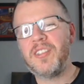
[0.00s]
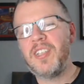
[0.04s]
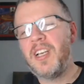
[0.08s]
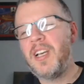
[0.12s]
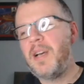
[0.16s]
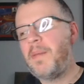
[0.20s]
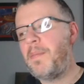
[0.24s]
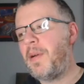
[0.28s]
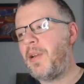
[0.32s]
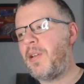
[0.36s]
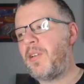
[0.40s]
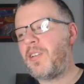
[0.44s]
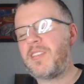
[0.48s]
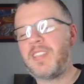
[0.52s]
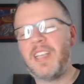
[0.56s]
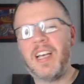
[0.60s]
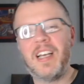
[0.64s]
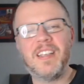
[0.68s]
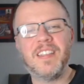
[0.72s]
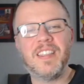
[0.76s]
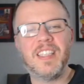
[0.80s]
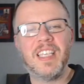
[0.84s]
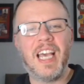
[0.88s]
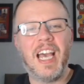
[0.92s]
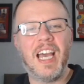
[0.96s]
But it looks like it's
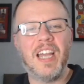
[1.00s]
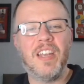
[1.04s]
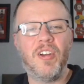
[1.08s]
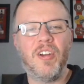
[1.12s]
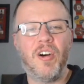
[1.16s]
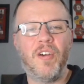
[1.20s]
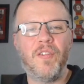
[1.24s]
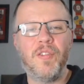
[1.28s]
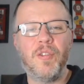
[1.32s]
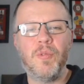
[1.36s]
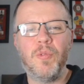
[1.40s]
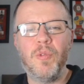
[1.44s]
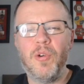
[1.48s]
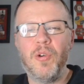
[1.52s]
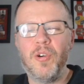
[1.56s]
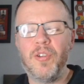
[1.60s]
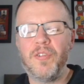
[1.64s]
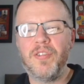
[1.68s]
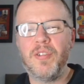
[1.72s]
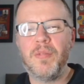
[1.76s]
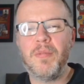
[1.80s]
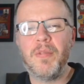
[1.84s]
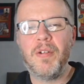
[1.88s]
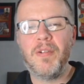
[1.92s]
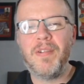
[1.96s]
the end of the road for
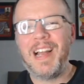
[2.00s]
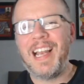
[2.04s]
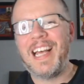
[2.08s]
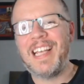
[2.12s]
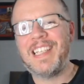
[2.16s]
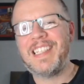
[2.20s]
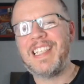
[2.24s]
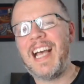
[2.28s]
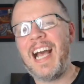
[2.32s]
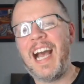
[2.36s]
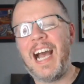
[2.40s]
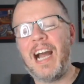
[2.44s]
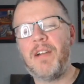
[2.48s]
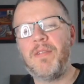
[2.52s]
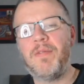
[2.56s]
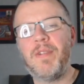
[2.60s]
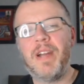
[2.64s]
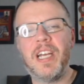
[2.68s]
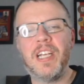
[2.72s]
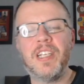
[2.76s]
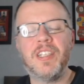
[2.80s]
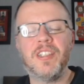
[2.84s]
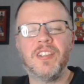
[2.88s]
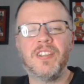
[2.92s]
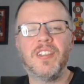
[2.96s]
Morales at
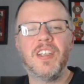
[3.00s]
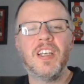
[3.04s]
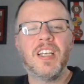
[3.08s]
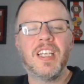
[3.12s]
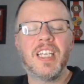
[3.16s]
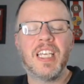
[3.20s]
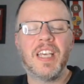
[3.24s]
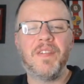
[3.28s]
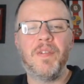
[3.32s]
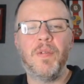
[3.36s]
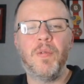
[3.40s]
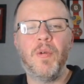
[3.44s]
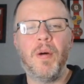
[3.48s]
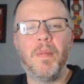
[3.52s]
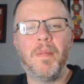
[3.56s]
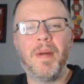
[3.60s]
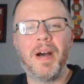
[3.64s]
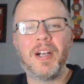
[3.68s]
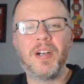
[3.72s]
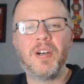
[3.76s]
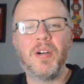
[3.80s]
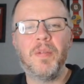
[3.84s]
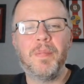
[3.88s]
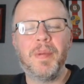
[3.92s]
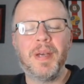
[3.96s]
Rangers, given what
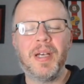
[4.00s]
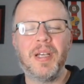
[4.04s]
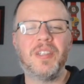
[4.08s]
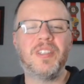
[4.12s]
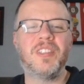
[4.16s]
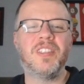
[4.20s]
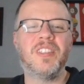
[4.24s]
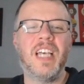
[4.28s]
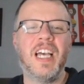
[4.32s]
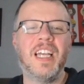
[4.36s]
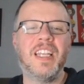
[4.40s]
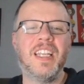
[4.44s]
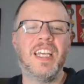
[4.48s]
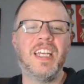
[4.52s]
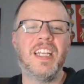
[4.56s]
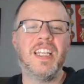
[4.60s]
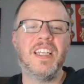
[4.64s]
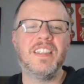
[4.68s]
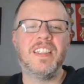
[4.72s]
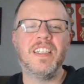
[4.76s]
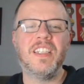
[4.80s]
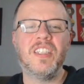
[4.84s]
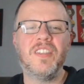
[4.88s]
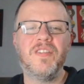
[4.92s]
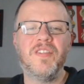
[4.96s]
Michael Beale said in his
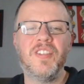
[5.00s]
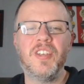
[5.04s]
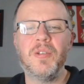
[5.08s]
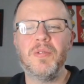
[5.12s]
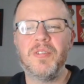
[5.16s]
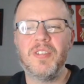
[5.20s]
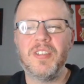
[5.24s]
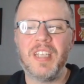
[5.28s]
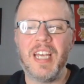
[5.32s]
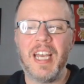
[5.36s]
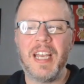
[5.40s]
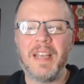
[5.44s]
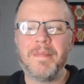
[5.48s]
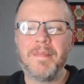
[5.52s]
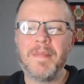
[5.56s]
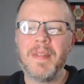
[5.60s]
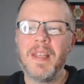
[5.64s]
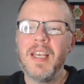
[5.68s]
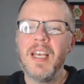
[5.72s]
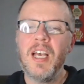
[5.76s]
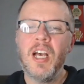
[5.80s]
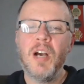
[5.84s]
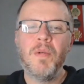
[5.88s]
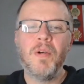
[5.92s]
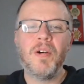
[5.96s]
interview today.
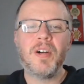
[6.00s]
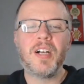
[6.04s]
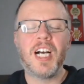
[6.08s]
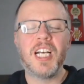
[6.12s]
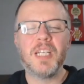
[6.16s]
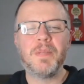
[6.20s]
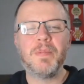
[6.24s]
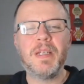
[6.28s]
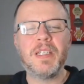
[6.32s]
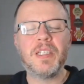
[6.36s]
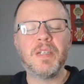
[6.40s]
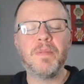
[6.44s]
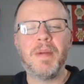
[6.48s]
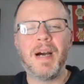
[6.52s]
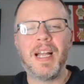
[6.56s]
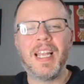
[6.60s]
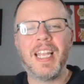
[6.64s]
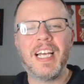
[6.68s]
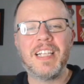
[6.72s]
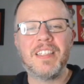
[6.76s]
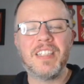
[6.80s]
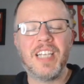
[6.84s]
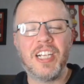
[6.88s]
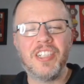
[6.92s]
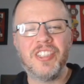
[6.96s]
Well, guys, please come back
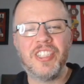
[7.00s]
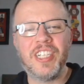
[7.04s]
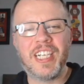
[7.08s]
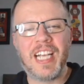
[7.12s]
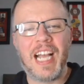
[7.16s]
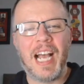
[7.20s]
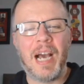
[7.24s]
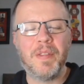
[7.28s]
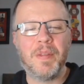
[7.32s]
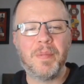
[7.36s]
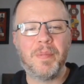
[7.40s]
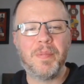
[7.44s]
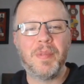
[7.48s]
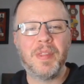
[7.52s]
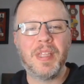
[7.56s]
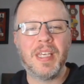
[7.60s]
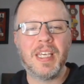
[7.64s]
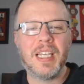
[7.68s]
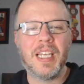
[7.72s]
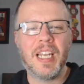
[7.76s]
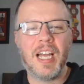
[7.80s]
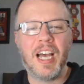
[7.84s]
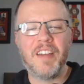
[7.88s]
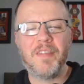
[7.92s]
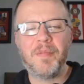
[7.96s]
later and check out the
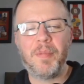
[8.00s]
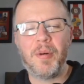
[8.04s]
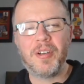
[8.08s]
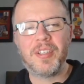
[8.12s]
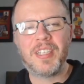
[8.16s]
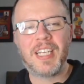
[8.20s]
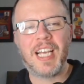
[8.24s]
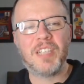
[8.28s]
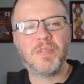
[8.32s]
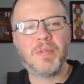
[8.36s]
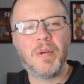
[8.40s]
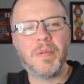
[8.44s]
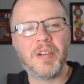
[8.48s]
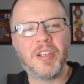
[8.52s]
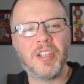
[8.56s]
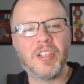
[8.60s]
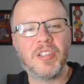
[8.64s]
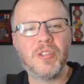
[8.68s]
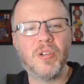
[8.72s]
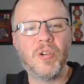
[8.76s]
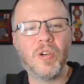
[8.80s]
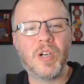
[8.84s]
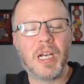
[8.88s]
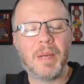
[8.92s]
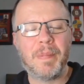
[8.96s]
live podcast where we're going to
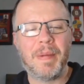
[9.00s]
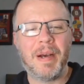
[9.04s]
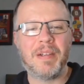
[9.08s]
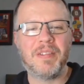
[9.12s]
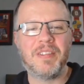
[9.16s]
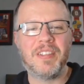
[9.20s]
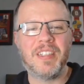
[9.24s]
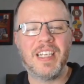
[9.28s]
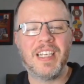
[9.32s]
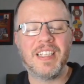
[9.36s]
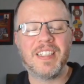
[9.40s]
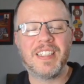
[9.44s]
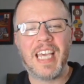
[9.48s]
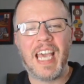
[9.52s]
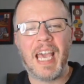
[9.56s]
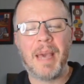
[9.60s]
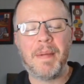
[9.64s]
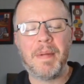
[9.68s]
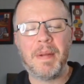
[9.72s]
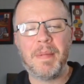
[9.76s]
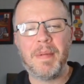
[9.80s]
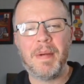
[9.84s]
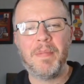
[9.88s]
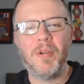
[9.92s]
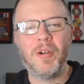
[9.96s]
talk about today's game in a
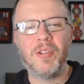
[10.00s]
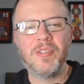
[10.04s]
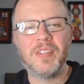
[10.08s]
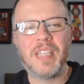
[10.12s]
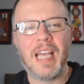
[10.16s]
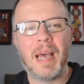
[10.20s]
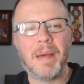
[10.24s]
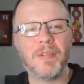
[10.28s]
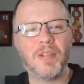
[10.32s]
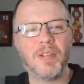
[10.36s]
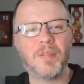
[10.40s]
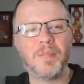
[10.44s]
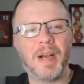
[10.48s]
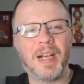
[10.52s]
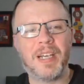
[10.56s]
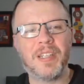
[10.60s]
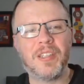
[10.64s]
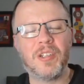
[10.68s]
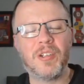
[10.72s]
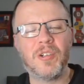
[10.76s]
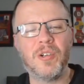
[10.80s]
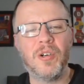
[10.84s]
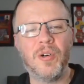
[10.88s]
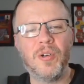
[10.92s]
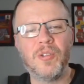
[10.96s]
bit more depth, look back at the
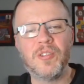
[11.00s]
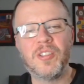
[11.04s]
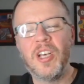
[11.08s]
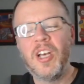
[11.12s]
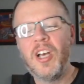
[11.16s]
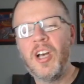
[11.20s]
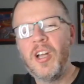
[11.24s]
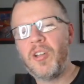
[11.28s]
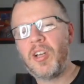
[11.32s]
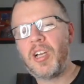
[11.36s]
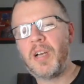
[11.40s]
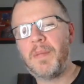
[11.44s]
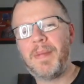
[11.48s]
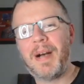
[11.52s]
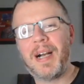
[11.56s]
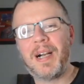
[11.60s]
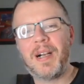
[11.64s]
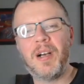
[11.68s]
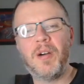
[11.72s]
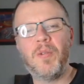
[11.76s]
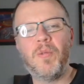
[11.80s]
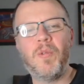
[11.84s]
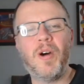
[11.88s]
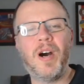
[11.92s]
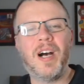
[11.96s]
goals, look back
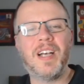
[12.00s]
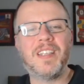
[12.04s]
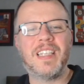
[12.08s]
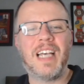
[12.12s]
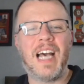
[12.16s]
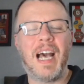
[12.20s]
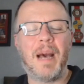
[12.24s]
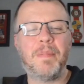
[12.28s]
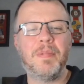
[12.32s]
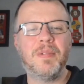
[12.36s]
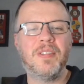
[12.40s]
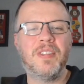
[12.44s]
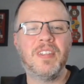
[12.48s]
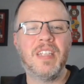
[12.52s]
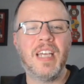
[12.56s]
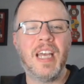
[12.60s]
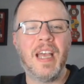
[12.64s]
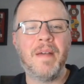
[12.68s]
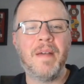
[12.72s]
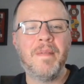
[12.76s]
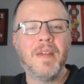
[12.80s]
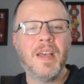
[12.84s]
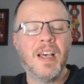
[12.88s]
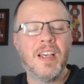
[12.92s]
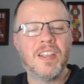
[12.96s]
at what has happened today.
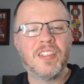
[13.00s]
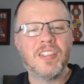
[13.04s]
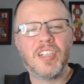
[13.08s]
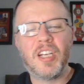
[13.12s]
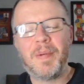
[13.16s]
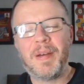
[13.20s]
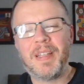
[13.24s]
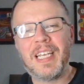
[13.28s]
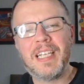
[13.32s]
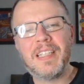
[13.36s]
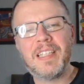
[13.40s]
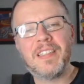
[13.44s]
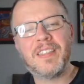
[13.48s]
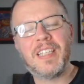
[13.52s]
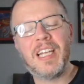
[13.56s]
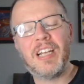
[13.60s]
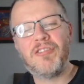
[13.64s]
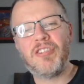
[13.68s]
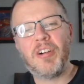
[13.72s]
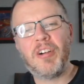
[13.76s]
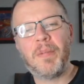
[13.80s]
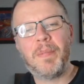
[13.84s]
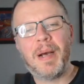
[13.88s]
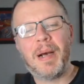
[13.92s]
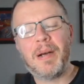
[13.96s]
Sorry about the internet
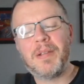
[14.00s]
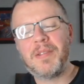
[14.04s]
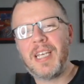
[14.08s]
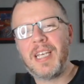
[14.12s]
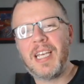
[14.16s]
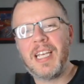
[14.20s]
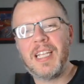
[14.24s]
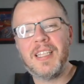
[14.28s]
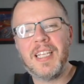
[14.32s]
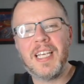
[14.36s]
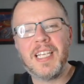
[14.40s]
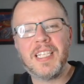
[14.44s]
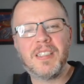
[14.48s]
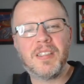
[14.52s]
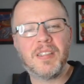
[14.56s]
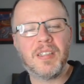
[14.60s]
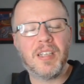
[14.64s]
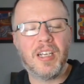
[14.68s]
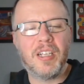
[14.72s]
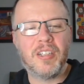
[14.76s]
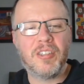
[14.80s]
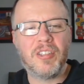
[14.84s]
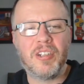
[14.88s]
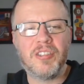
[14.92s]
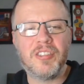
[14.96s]
dropouts in this
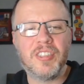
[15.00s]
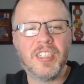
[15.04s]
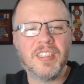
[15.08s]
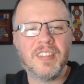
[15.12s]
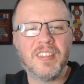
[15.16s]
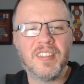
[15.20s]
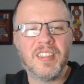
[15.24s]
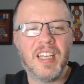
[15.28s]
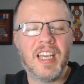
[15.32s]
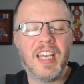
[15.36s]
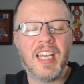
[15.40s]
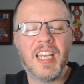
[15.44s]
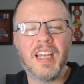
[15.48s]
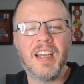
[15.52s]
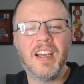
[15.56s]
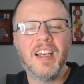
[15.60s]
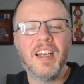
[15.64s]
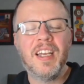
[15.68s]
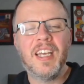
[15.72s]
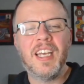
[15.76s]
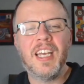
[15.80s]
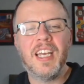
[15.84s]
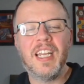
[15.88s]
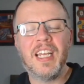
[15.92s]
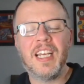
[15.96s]
dodgy internet here
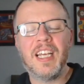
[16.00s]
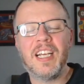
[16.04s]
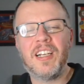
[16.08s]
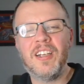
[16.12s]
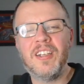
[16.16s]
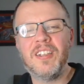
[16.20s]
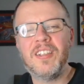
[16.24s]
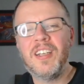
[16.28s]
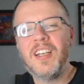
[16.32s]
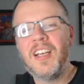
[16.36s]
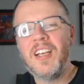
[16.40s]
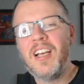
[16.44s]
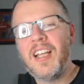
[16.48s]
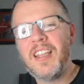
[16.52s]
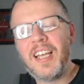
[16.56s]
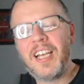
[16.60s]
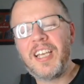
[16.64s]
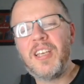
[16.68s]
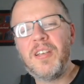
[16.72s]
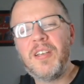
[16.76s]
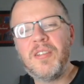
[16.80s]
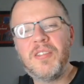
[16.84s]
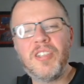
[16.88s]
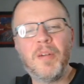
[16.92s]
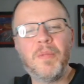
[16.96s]
in England. Thank
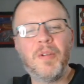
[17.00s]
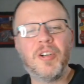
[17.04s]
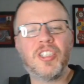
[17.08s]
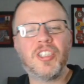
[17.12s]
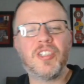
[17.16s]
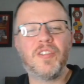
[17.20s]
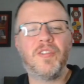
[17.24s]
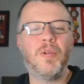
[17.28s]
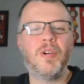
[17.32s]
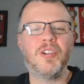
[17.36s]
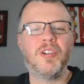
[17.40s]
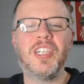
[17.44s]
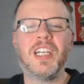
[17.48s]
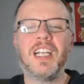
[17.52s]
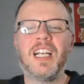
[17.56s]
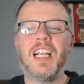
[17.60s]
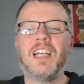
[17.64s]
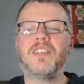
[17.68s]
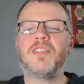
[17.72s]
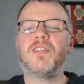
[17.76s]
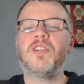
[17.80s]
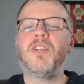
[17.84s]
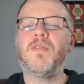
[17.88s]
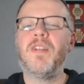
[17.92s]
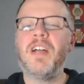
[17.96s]
you so much for
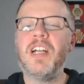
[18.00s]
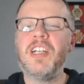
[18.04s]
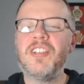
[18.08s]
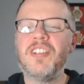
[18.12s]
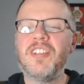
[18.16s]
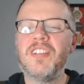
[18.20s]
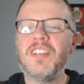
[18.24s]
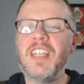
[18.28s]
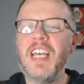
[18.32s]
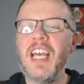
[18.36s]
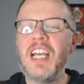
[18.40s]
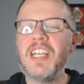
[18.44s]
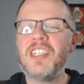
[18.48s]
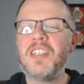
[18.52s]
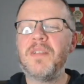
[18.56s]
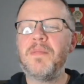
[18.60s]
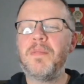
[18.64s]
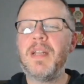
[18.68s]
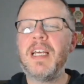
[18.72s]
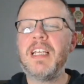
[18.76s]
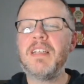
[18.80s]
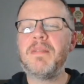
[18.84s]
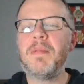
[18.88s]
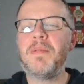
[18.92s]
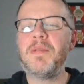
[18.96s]
Glasgow Rangers Nation.
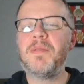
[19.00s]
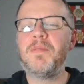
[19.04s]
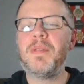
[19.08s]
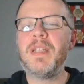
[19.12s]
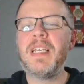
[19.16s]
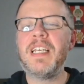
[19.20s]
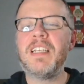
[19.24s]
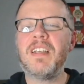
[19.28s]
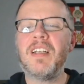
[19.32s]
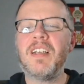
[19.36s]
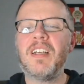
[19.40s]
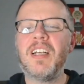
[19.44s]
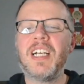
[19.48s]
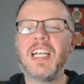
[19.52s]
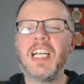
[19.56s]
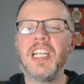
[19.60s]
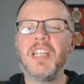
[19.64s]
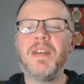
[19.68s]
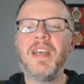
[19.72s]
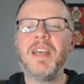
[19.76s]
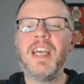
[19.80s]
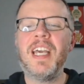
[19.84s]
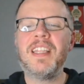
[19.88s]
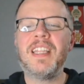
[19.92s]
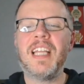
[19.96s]
Please remember, can you
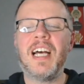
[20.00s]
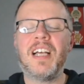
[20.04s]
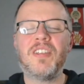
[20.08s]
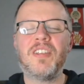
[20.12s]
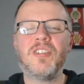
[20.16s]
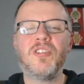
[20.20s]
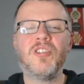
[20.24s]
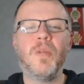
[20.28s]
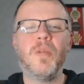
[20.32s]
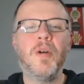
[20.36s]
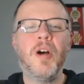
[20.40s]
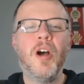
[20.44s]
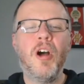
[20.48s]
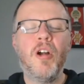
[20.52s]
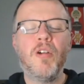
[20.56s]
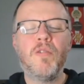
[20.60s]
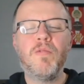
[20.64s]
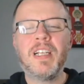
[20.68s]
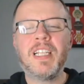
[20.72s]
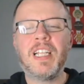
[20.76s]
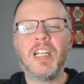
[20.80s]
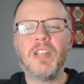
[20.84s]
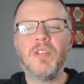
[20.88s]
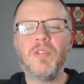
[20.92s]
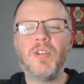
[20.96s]
hit that sub,
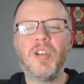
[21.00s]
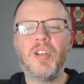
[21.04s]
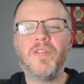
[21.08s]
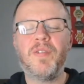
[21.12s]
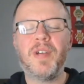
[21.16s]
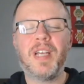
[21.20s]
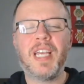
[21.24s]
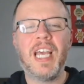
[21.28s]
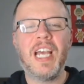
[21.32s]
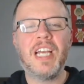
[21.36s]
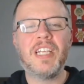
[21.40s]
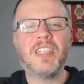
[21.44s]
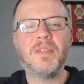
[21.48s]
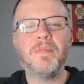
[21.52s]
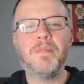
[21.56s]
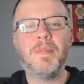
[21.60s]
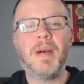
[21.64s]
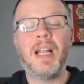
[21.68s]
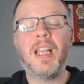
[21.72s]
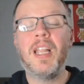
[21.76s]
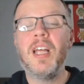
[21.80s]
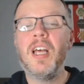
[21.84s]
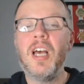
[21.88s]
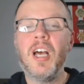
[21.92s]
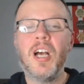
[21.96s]
ring that notification
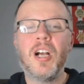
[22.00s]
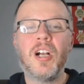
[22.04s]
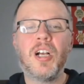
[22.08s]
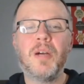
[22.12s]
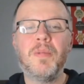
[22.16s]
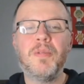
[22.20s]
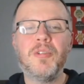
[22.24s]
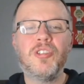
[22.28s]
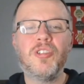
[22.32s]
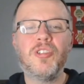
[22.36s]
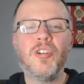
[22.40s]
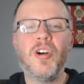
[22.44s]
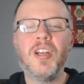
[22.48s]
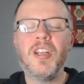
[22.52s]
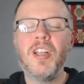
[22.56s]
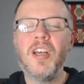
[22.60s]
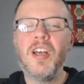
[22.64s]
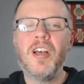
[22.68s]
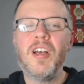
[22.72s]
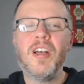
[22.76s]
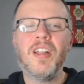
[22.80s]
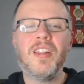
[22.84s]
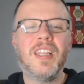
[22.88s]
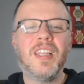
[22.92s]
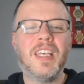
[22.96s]
bell, and come and join
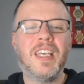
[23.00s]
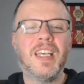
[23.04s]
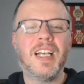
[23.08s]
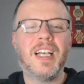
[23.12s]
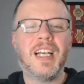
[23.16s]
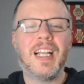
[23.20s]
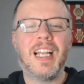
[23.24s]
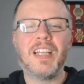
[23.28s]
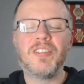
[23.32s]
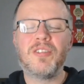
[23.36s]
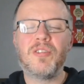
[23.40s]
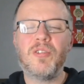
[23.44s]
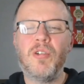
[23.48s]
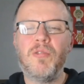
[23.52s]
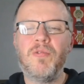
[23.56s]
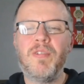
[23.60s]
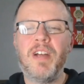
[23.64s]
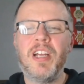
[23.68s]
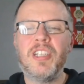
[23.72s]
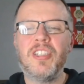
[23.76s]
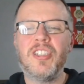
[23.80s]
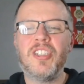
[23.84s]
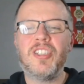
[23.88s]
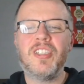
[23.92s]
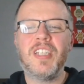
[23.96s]
the Glasgow
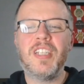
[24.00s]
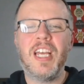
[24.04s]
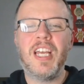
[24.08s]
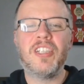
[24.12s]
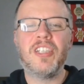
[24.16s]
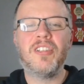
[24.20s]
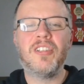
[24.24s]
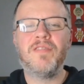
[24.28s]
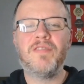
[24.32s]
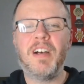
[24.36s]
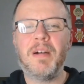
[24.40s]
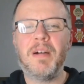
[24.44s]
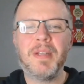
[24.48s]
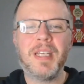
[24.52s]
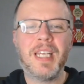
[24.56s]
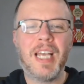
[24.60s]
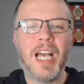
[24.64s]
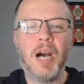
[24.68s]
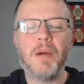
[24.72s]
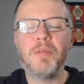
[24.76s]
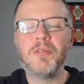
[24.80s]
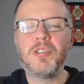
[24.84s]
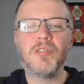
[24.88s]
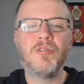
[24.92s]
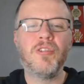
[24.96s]
Rangers Nation family.
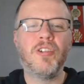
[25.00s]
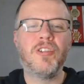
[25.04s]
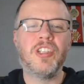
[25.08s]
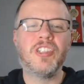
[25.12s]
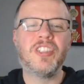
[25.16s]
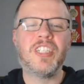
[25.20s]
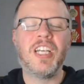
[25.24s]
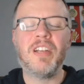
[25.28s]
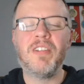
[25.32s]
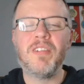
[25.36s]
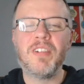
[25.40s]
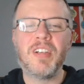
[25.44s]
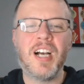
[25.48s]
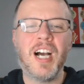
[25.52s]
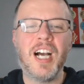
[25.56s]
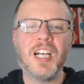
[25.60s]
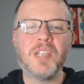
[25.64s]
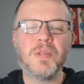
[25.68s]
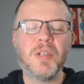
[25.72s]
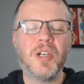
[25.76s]
Help to grow the channel, guys.